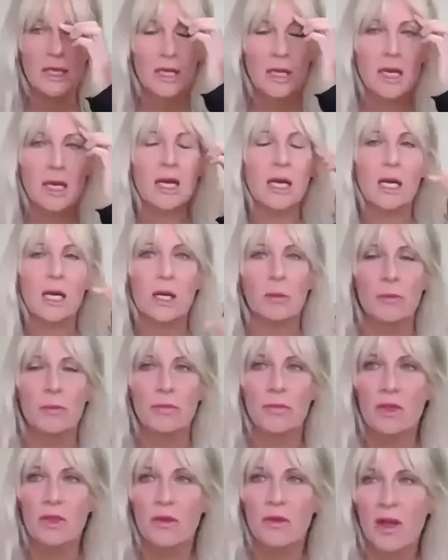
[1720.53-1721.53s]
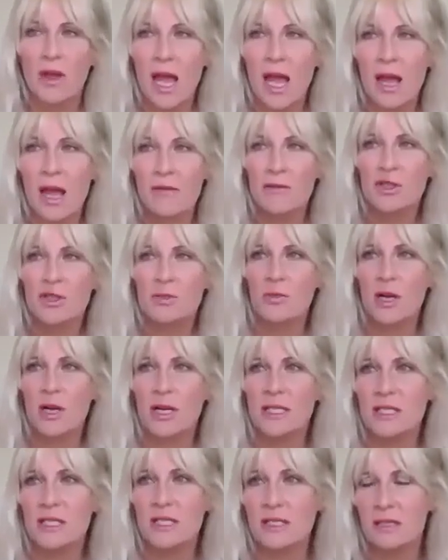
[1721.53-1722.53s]
The average
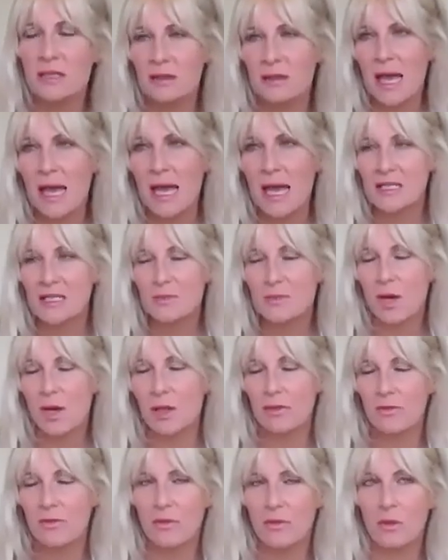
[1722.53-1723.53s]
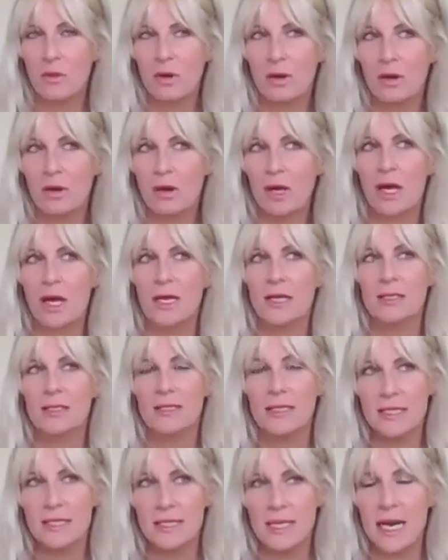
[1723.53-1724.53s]
price last month for a
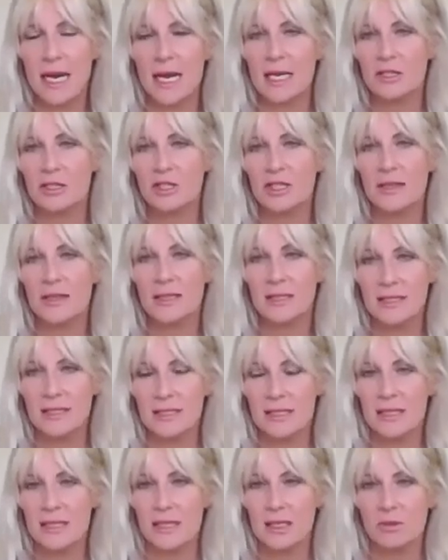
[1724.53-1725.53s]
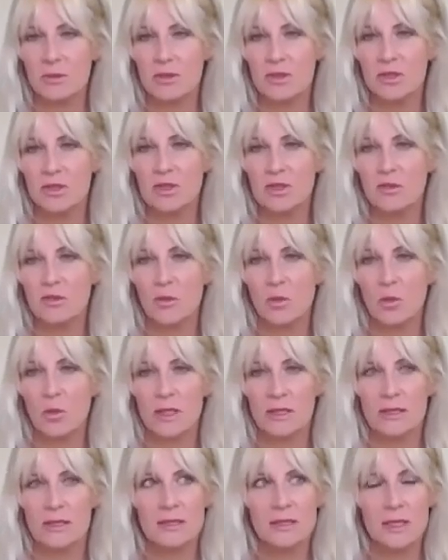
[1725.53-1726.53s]
detached in the city was just over
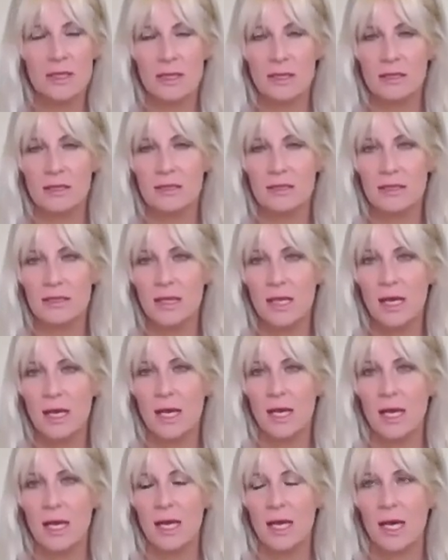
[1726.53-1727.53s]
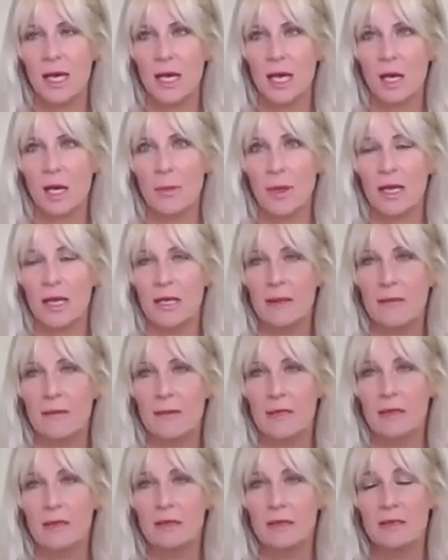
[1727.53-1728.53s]
1.6. And in
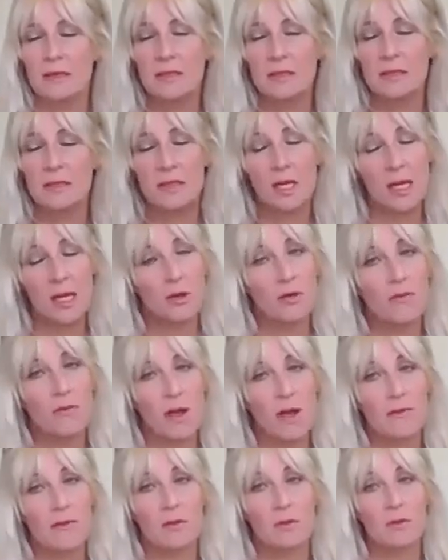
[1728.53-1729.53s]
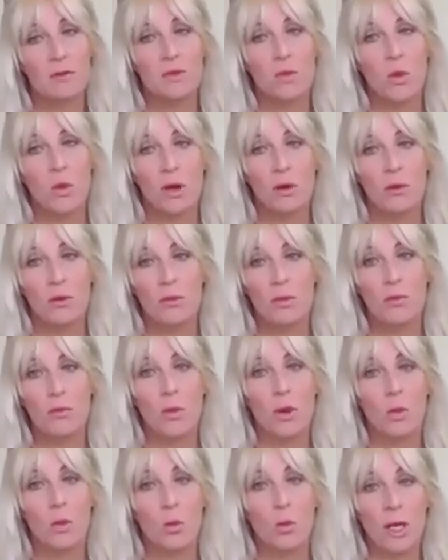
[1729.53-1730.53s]
the 905, it was
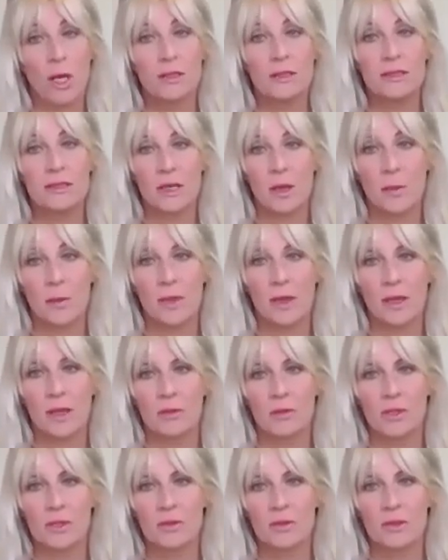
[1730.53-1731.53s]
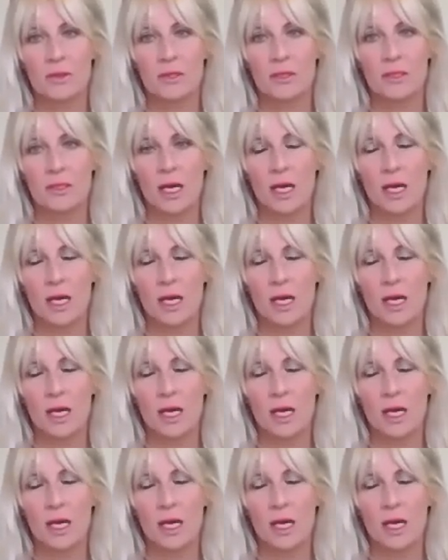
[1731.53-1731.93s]
1.1 something, which was